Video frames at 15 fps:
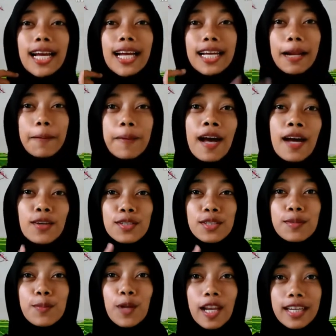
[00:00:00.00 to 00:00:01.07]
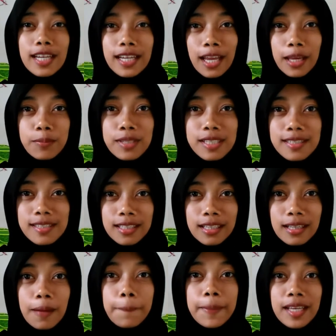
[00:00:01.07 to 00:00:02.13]
Kenapa harus dimulai dari
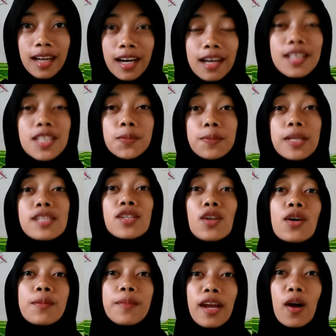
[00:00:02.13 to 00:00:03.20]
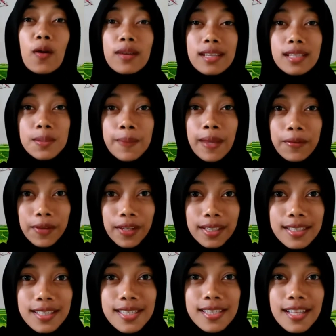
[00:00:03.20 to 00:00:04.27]
ABC? Because based on my own
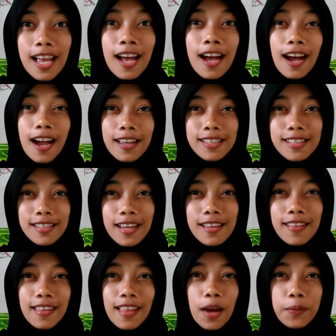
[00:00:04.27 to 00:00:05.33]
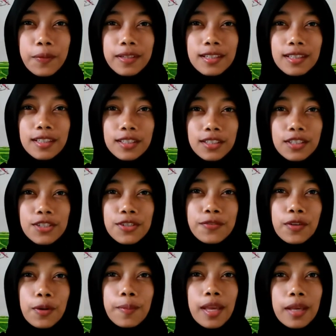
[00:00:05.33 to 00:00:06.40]
experience, I decided that I will learn
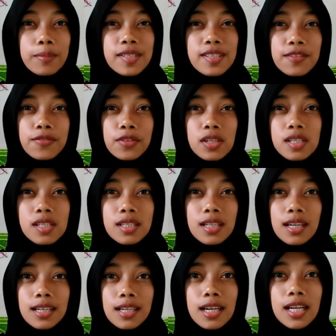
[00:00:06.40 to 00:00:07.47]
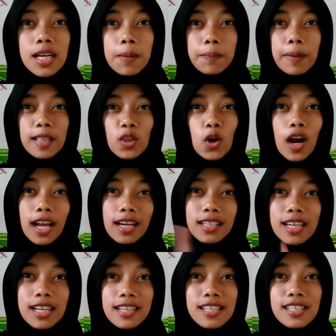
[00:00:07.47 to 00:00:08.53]
from ABC first, karena
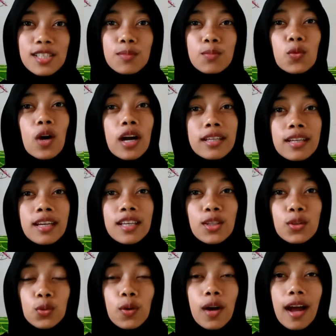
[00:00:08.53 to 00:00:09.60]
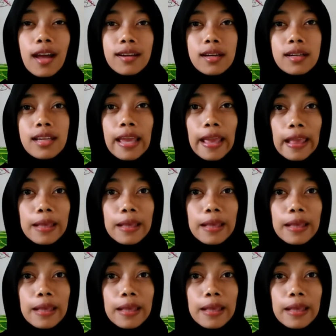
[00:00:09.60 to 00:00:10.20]
patokan dari semuanya itu ada di